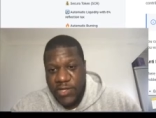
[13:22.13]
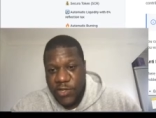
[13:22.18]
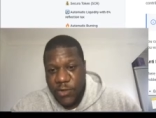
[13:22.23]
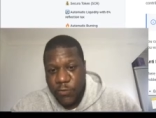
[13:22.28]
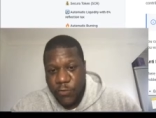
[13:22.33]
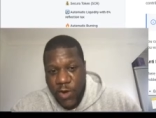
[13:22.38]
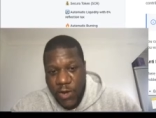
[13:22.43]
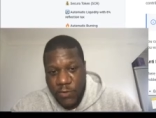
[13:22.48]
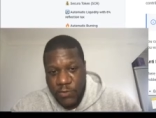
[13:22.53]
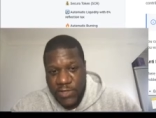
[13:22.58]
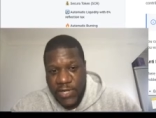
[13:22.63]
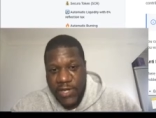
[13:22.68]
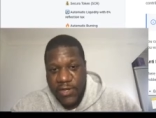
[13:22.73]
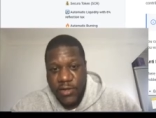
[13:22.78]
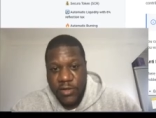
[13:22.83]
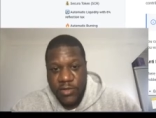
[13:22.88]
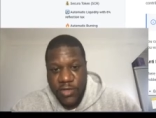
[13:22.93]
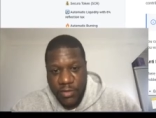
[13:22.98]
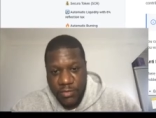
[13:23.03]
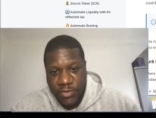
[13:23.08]
So whales
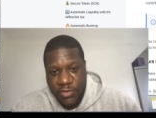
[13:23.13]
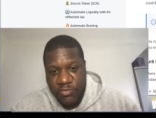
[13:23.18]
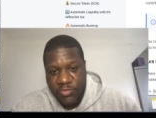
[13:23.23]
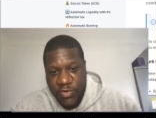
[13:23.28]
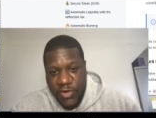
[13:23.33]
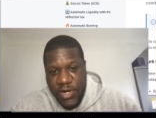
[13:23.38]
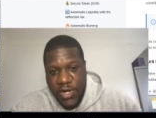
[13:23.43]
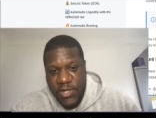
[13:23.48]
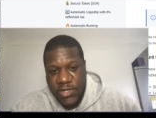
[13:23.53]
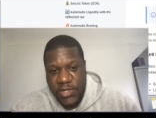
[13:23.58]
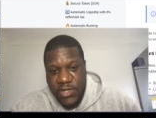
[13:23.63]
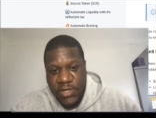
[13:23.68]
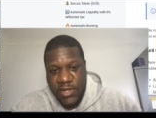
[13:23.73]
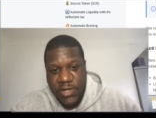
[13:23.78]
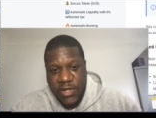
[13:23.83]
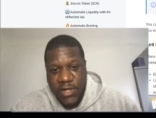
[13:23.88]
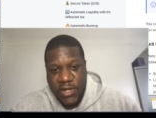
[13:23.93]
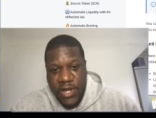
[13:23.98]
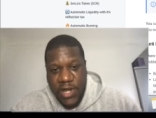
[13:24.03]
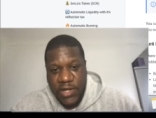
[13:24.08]
cannot dump the price
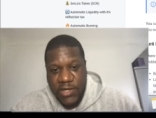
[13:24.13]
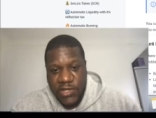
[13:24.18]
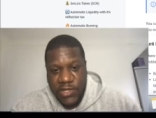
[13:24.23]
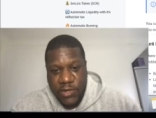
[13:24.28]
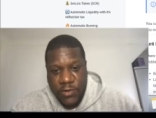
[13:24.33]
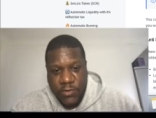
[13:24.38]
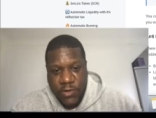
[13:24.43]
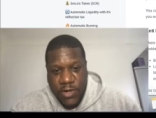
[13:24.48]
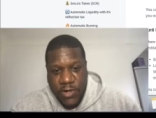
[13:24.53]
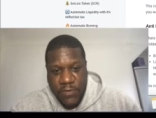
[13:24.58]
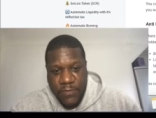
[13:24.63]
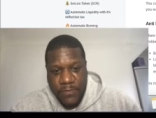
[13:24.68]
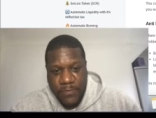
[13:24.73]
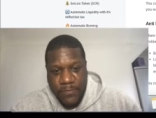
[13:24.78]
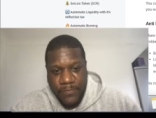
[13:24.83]
and so on.